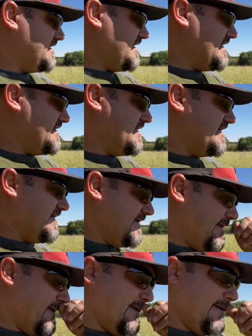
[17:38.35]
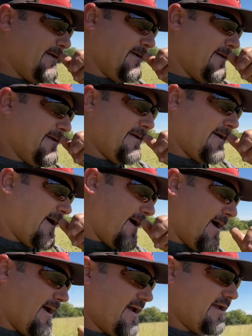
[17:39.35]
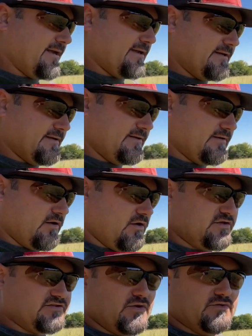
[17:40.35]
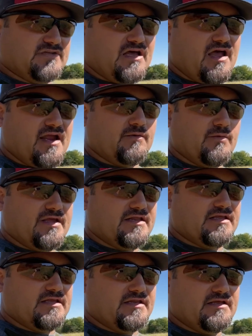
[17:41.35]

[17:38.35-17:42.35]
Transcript: And then I also tine weeded